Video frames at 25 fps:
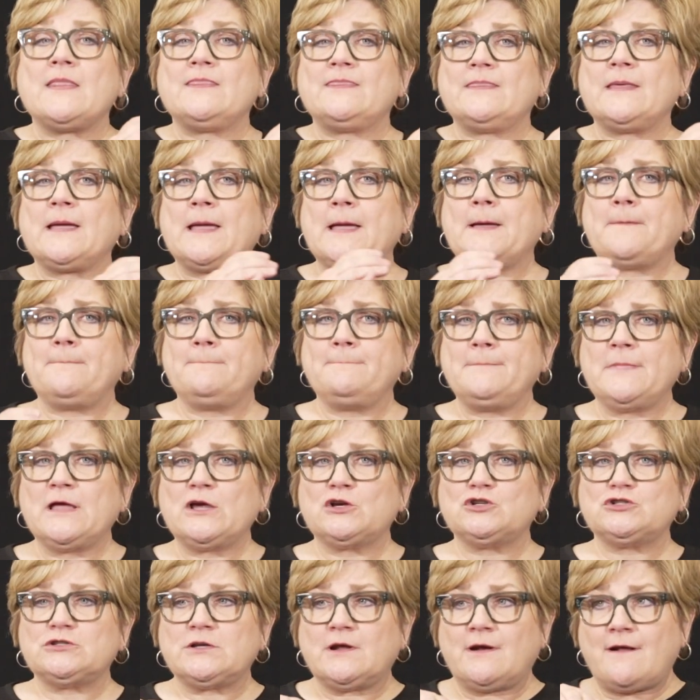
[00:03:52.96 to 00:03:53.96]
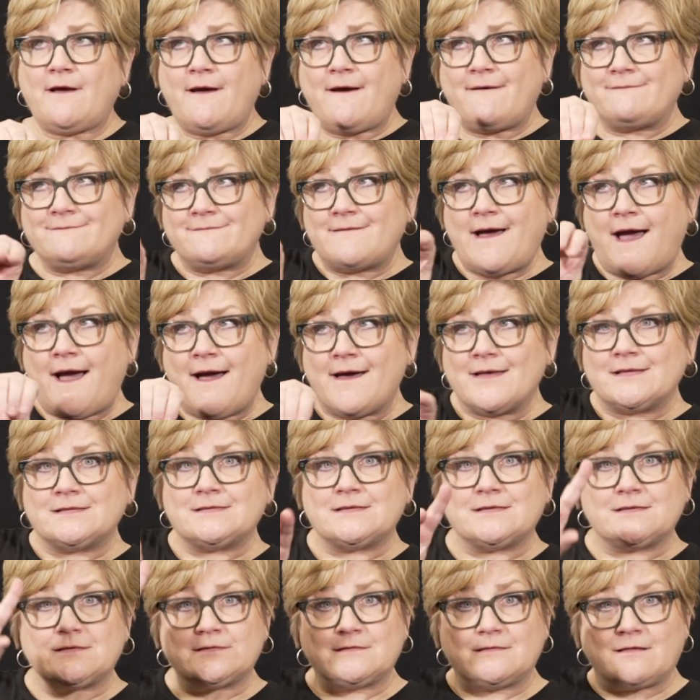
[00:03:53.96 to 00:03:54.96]
The commission advises the
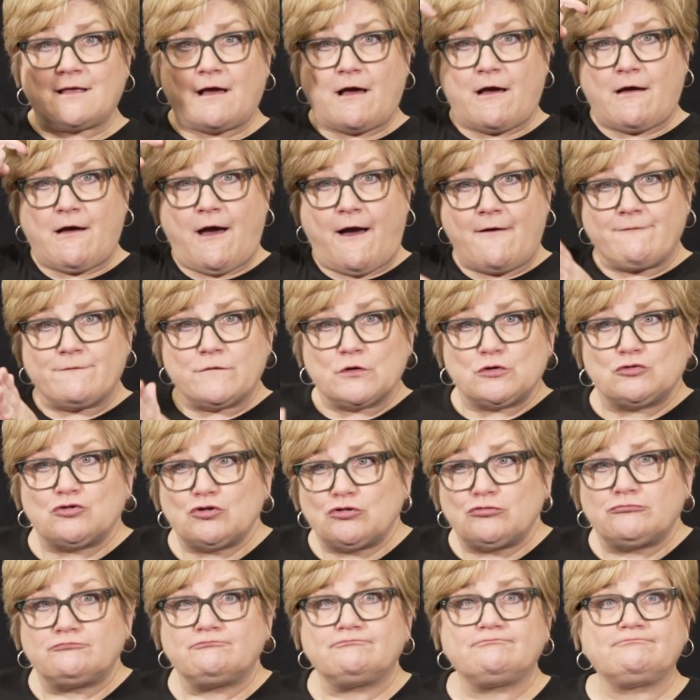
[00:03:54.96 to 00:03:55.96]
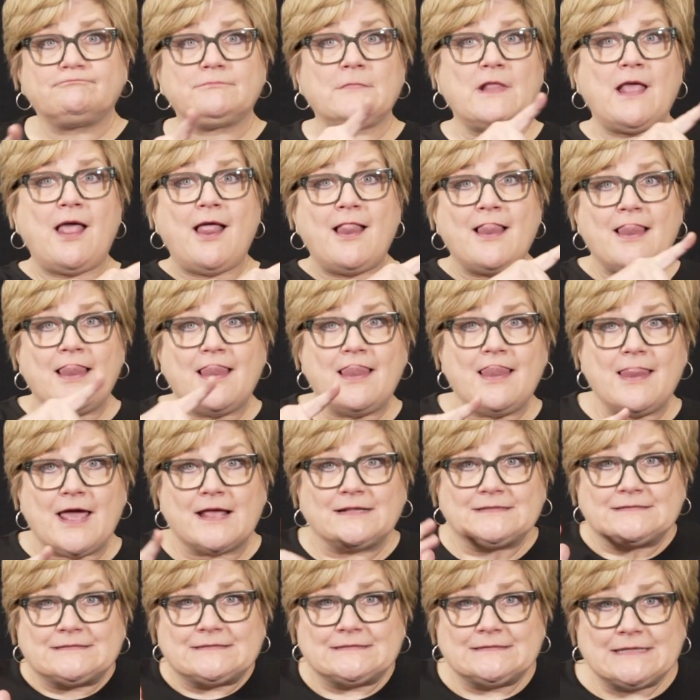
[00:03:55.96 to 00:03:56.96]
governor, legislators, state
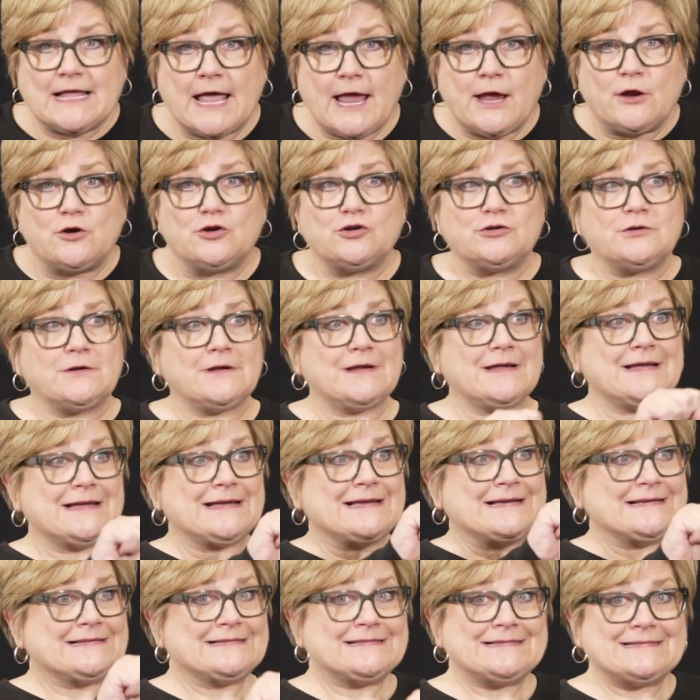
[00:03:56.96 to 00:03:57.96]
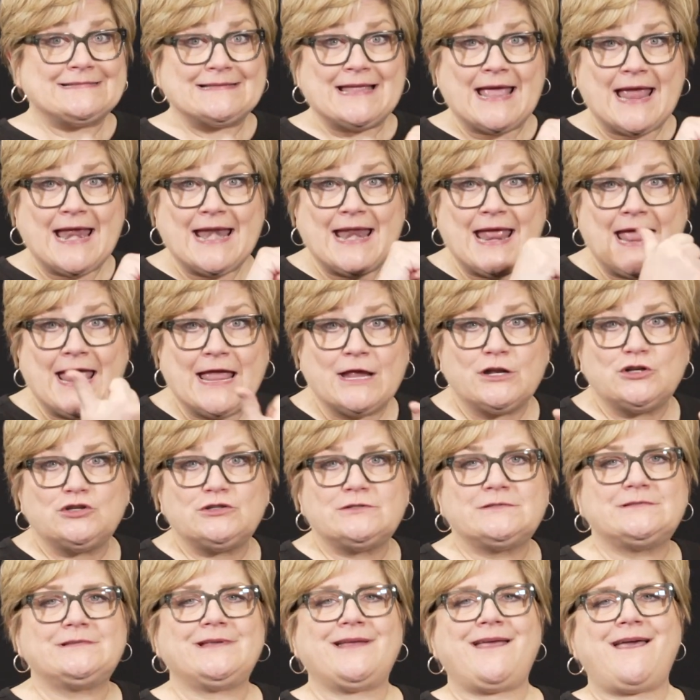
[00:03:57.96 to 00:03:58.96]
agencies, and the judicial branch to
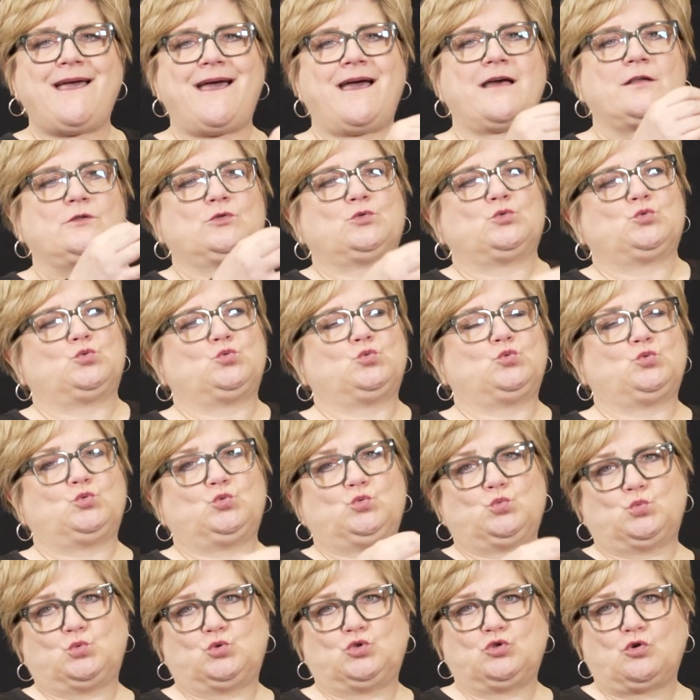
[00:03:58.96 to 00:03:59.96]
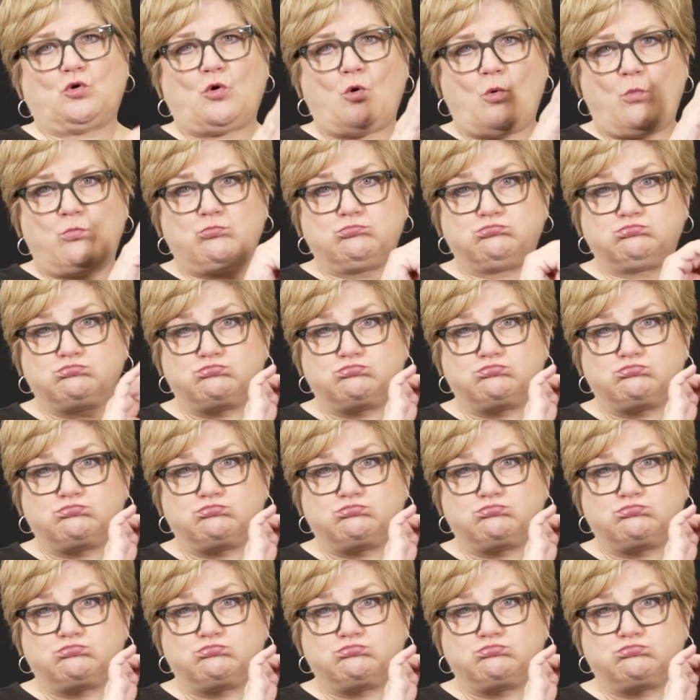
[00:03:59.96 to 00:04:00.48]
ensure their policies and programs